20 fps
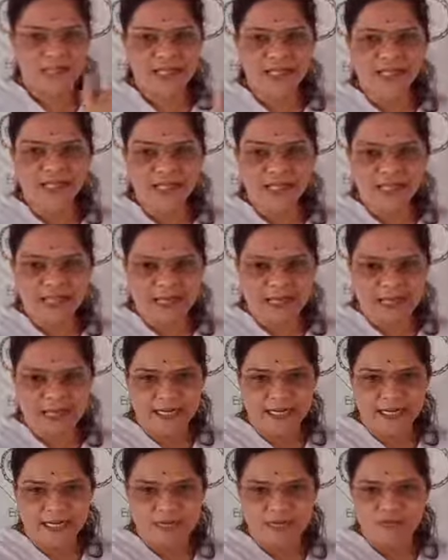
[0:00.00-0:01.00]

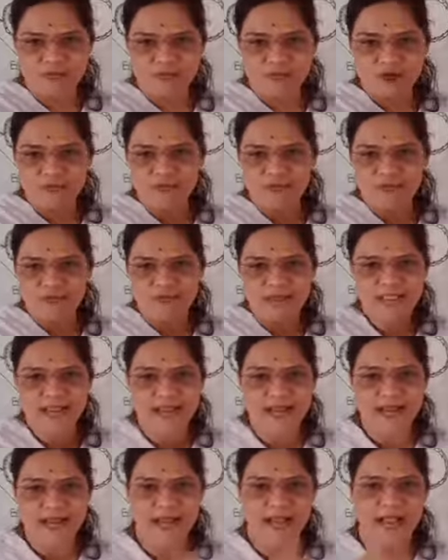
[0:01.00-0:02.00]
degenerated from the
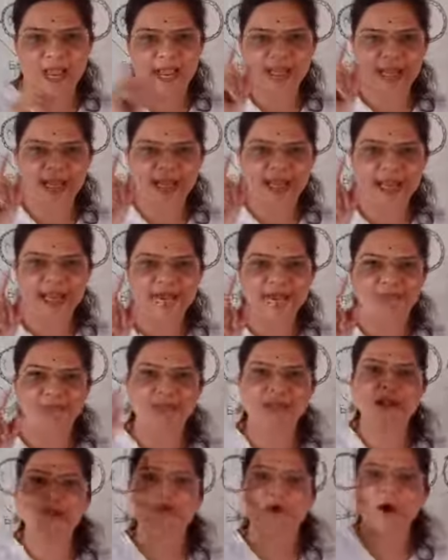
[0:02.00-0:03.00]
vagina, and that
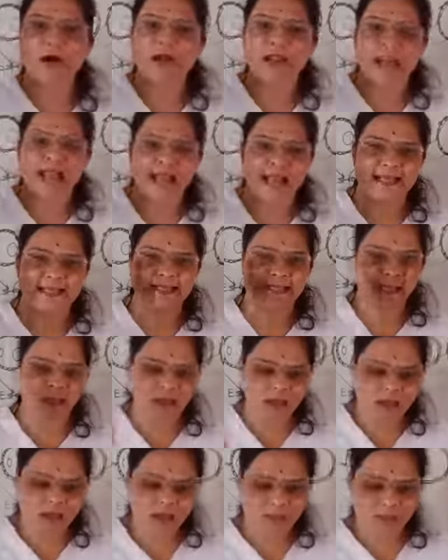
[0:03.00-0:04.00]
we call as the